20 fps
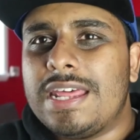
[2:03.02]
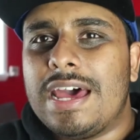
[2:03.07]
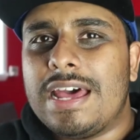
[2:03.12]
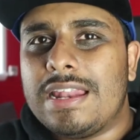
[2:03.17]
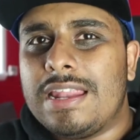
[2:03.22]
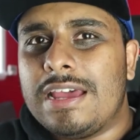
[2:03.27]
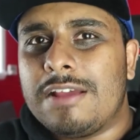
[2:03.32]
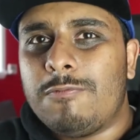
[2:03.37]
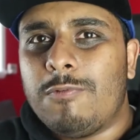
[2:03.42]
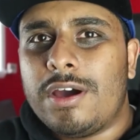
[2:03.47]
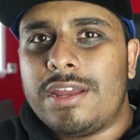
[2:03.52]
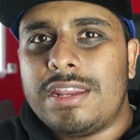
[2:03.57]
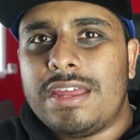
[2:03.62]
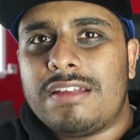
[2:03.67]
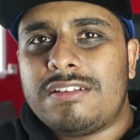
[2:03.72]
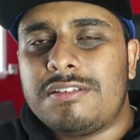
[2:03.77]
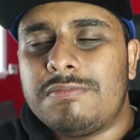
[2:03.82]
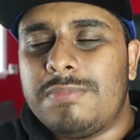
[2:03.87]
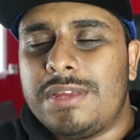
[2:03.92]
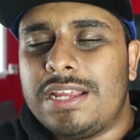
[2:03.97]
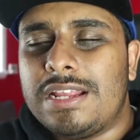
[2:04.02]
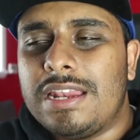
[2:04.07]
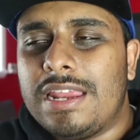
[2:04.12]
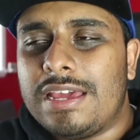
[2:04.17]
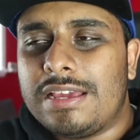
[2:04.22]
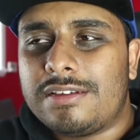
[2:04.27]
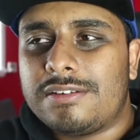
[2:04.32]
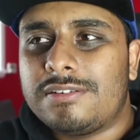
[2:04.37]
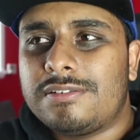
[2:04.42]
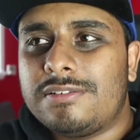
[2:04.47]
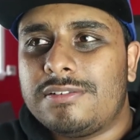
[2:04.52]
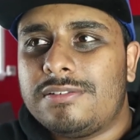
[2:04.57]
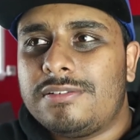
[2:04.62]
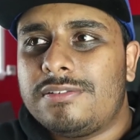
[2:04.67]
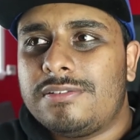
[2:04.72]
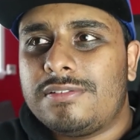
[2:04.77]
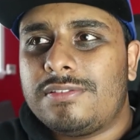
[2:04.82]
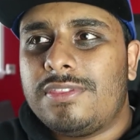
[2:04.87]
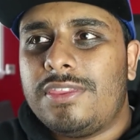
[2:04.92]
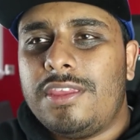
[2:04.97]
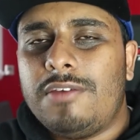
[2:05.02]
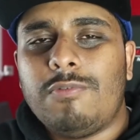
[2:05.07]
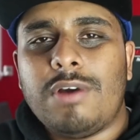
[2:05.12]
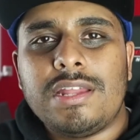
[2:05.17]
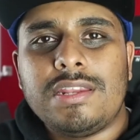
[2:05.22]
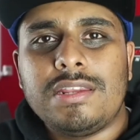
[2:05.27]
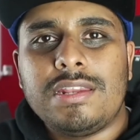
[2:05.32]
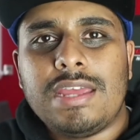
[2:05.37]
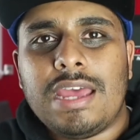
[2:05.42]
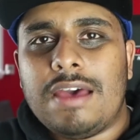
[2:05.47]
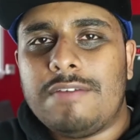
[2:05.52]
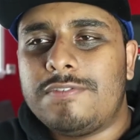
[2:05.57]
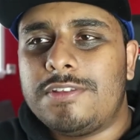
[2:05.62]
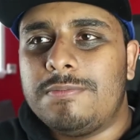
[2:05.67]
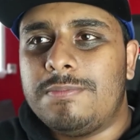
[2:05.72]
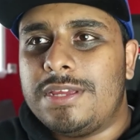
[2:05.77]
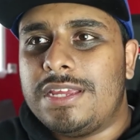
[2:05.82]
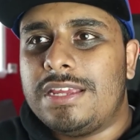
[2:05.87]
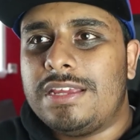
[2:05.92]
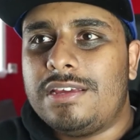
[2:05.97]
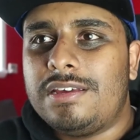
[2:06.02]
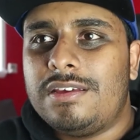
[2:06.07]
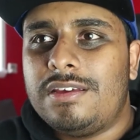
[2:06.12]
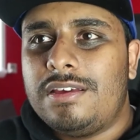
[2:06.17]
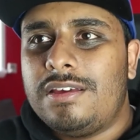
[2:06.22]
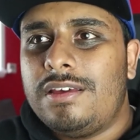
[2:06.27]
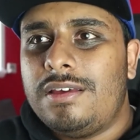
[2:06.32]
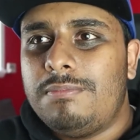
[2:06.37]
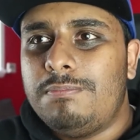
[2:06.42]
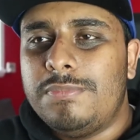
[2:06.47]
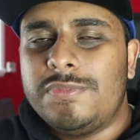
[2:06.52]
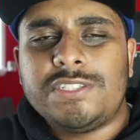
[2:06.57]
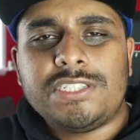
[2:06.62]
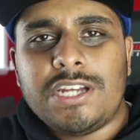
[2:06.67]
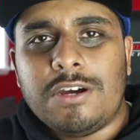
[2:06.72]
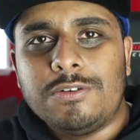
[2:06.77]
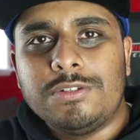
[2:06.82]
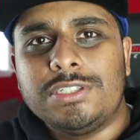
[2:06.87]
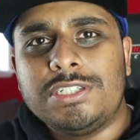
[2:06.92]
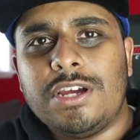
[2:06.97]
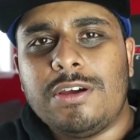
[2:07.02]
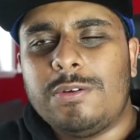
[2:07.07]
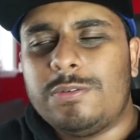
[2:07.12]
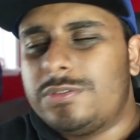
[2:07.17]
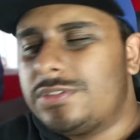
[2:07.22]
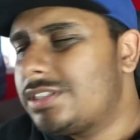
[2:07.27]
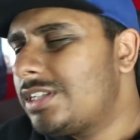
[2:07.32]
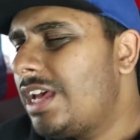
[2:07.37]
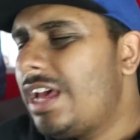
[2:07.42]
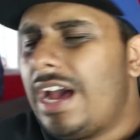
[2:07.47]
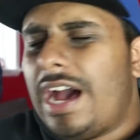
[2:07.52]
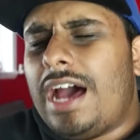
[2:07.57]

that, like, why did it have to be Michelle Jones?